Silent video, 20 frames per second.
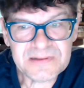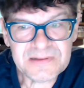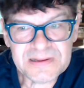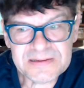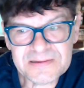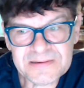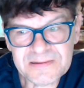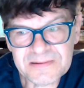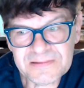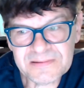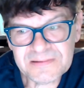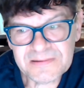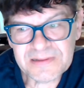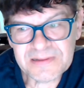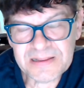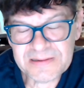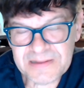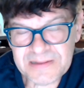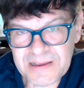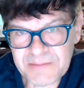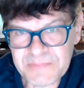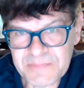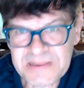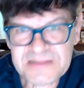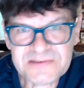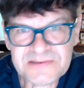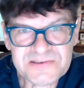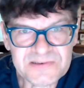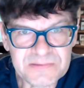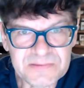Then then that
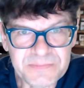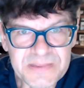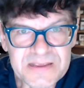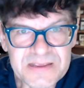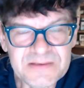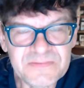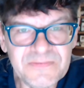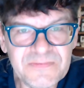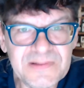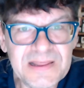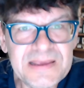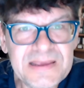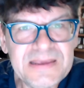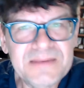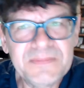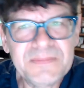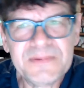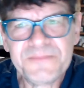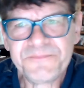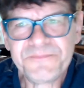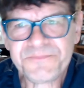means to be aflame